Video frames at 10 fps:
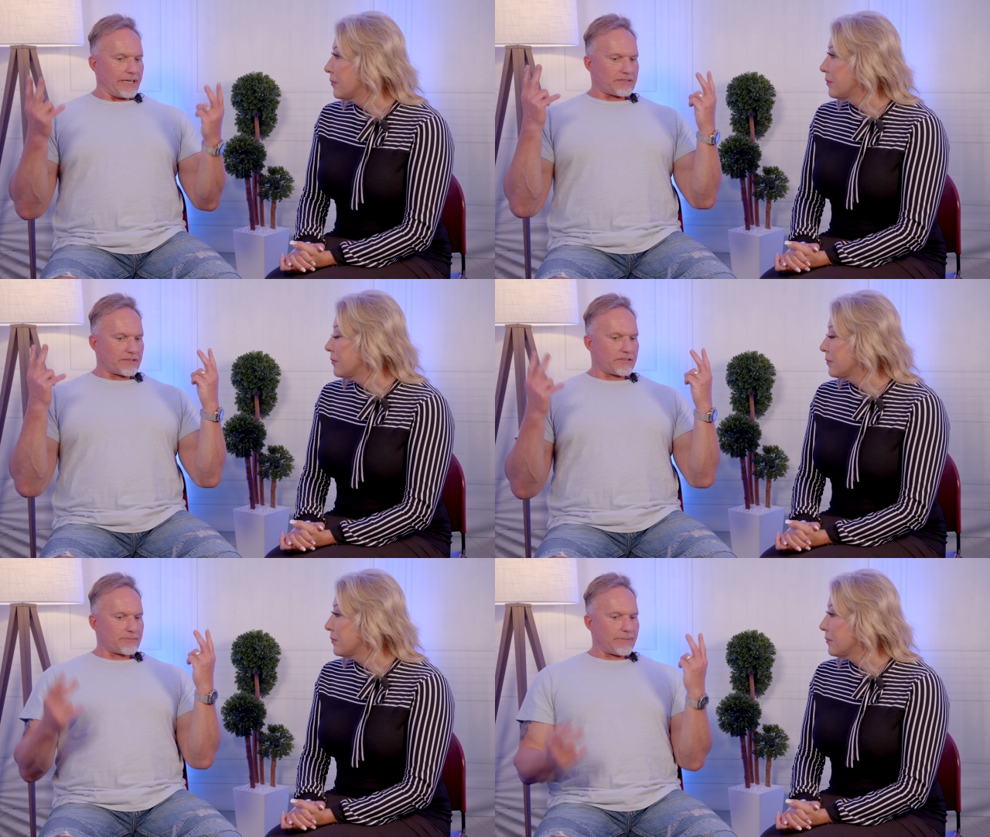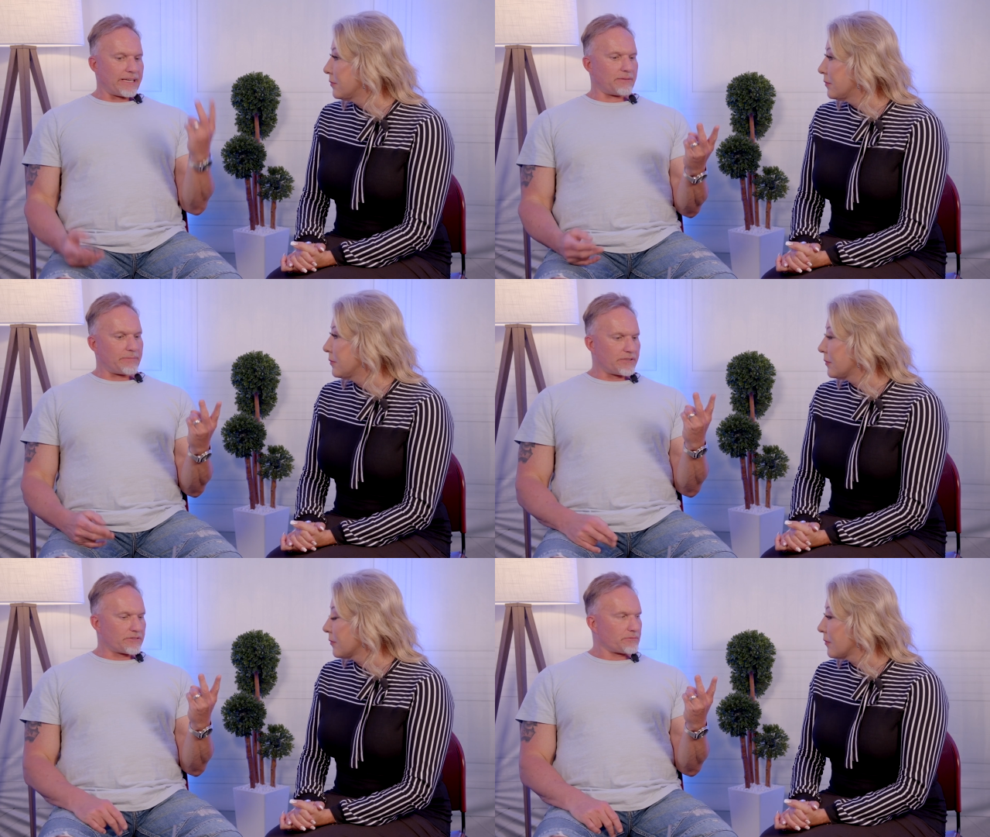Speaker 1: He said, There's a man that
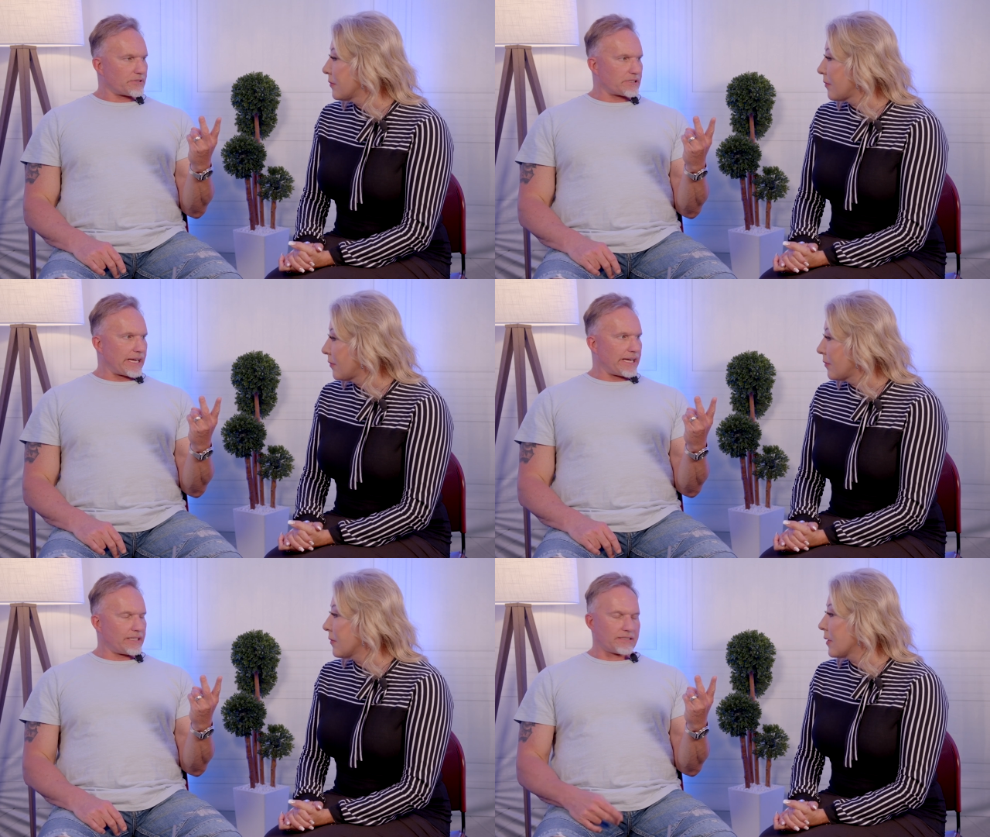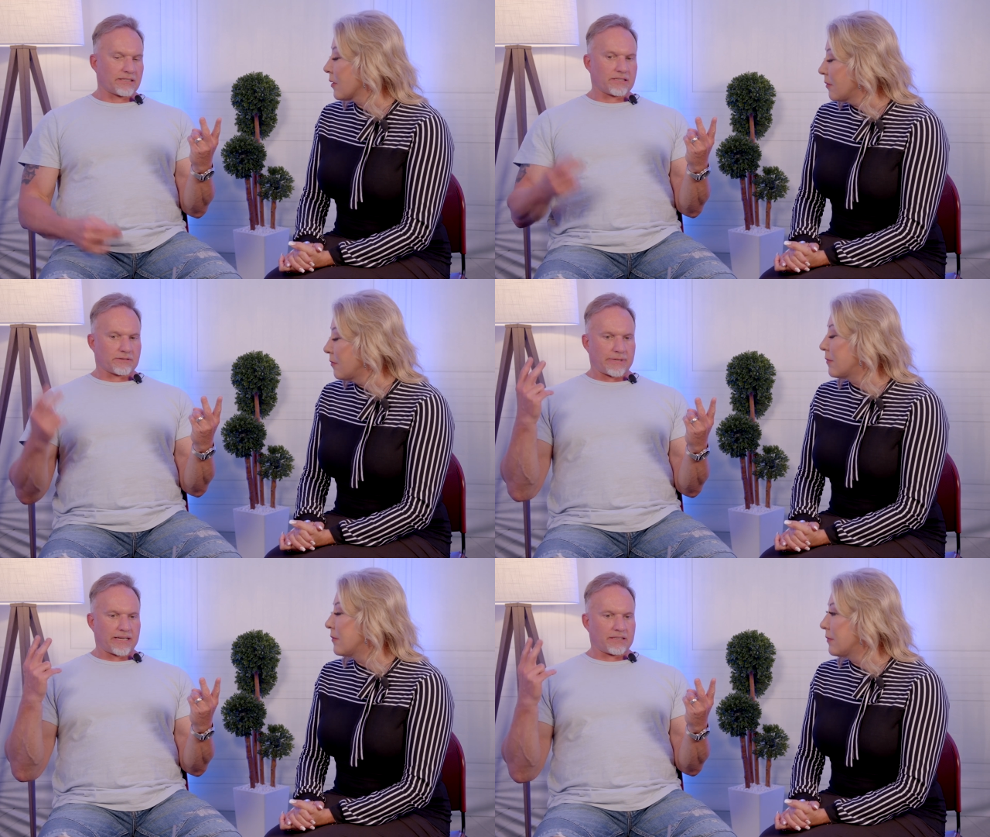builds on the sand. He said, There's a
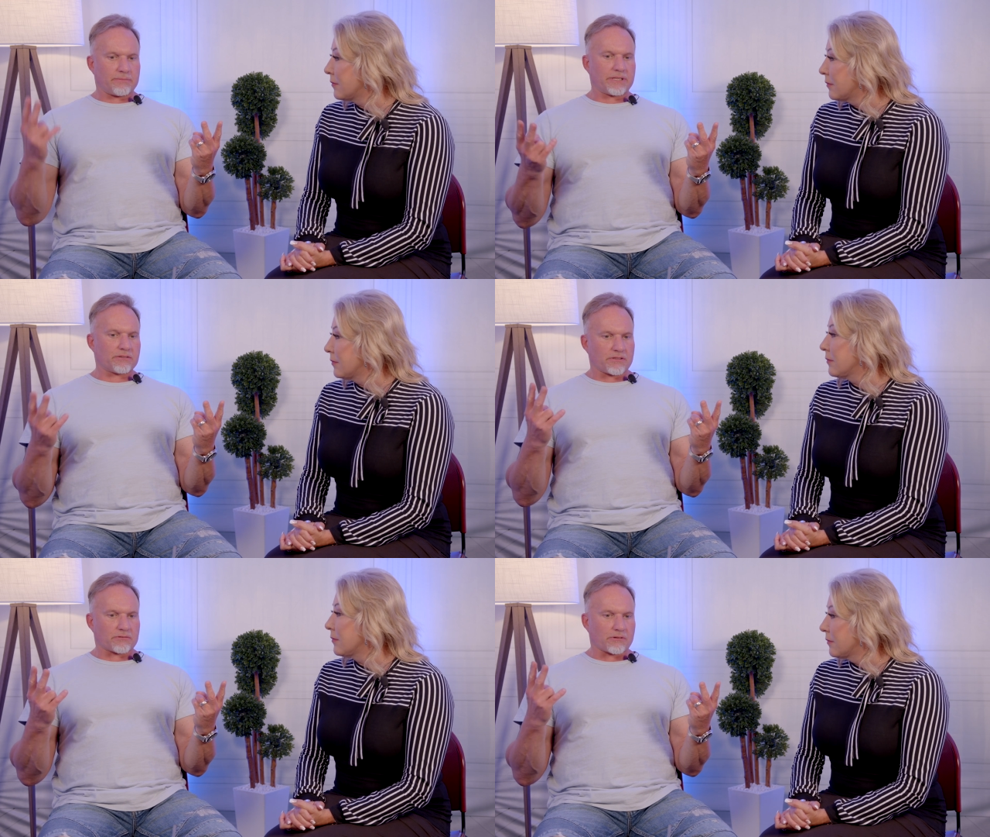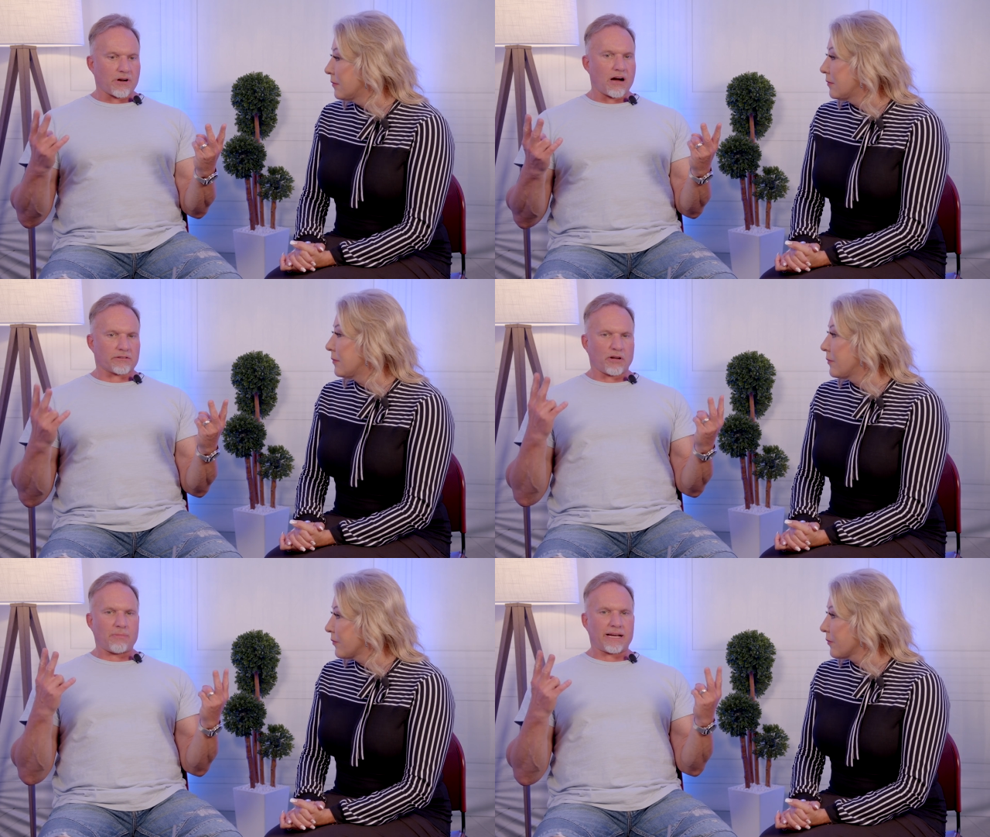man that builds on the rock.
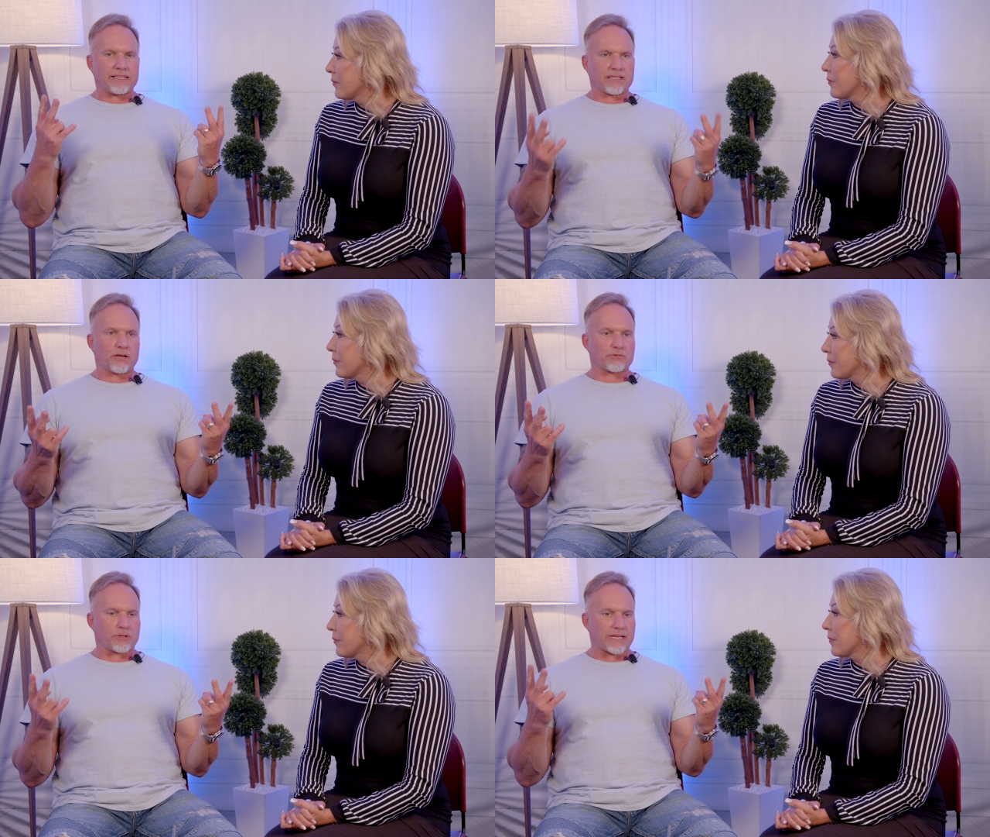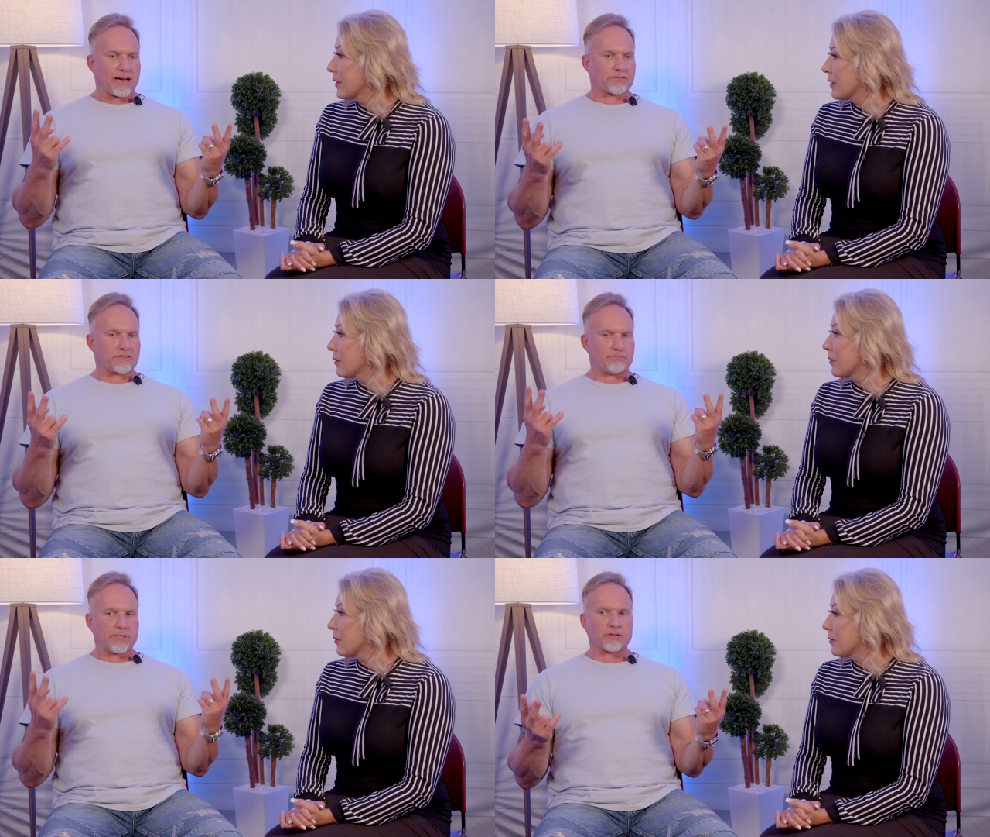Nobody knows what the house is
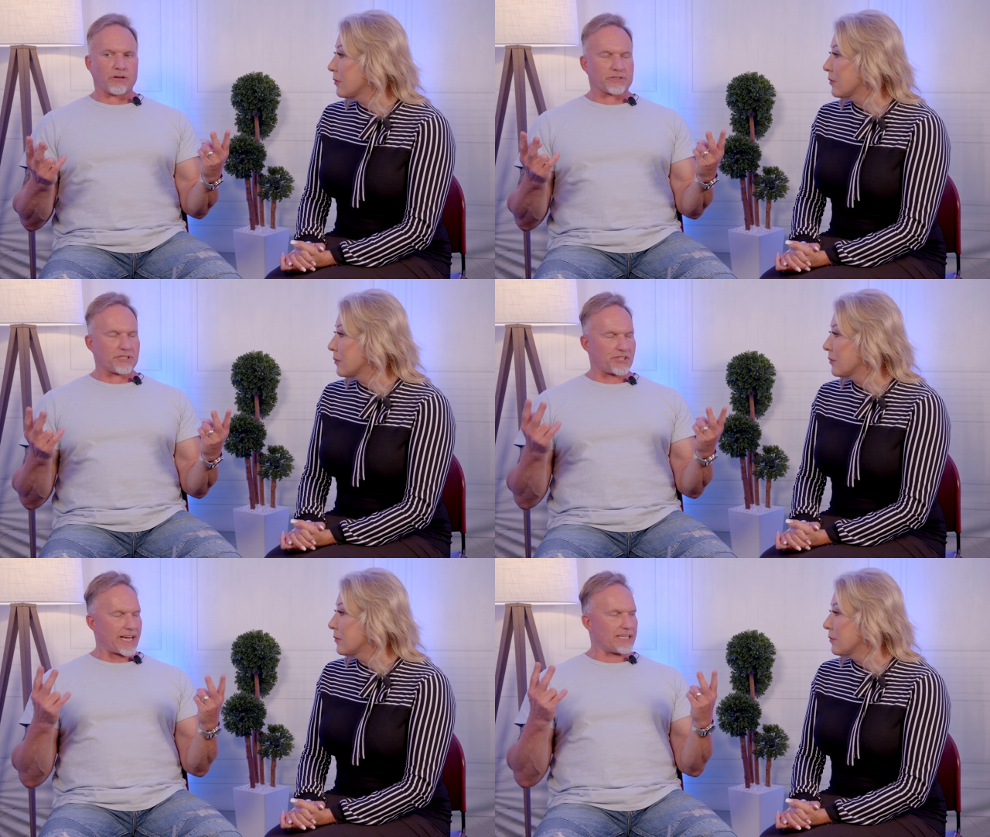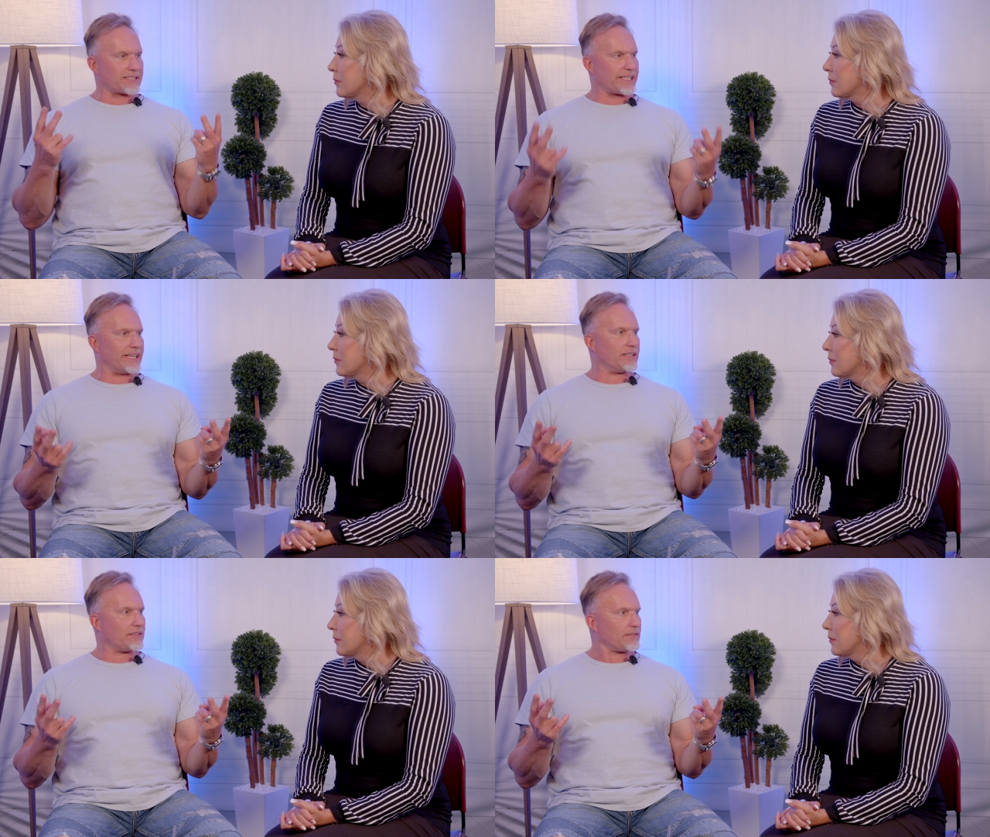built on because you can't see it.